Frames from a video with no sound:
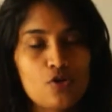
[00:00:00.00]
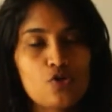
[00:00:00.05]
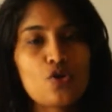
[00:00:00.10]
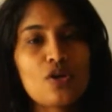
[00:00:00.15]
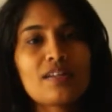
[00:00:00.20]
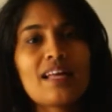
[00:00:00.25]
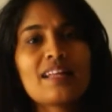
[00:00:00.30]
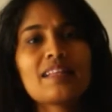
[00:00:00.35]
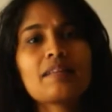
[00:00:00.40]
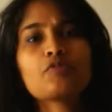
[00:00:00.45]

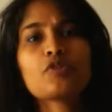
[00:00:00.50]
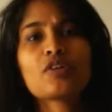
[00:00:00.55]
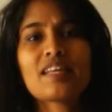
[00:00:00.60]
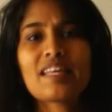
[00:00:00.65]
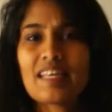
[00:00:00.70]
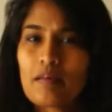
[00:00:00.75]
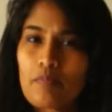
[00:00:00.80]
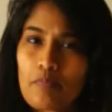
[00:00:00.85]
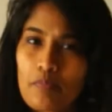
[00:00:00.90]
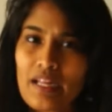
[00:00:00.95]
So tell them to
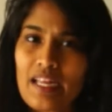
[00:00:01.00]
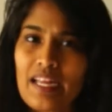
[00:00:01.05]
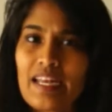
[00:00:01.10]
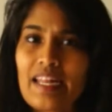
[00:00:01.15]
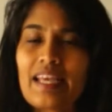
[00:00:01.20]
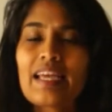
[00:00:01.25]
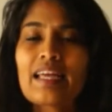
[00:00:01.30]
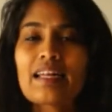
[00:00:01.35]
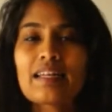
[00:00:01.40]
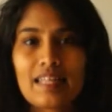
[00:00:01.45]
keep
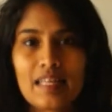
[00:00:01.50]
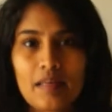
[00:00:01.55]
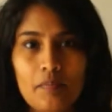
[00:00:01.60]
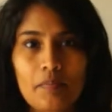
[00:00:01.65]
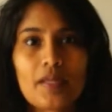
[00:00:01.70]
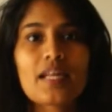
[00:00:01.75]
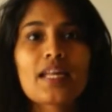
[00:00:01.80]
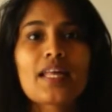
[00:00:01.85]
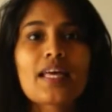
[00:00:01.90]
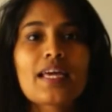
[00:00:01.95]
reading
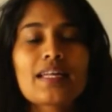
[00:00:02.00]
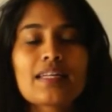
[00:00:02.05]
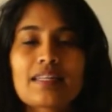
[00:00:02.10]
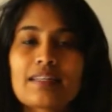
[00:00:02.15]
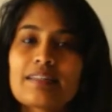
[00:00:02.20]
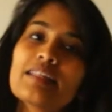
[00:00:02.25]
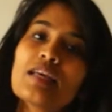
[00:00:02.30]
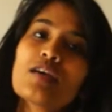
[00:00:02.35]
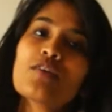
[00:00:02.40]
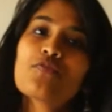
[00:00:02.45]
it
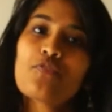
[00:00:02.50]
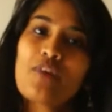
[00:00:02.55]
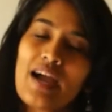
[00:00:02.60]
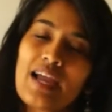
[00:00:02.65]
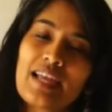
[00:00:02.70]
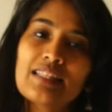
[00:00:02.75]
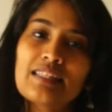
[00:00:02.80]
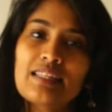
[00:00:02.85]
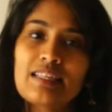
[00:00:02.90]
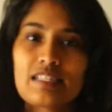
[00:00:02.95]
till they
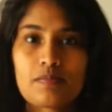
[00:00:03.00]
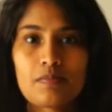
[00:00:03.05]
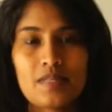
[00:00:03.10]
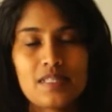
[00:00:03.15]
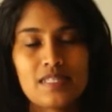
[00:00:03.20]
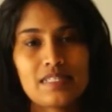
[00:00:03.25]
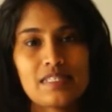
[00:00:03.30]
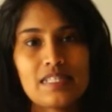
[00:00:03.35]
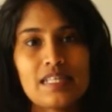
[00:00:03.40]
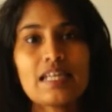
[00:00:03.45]
find these
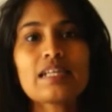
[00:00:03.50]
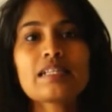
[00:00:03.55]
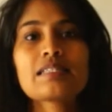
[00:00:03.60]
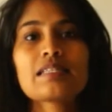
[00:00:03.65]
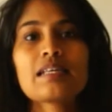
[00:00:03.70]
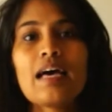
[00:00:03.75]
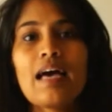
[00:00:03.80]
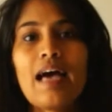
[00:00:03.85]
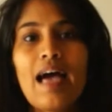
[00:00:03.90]
mistakes.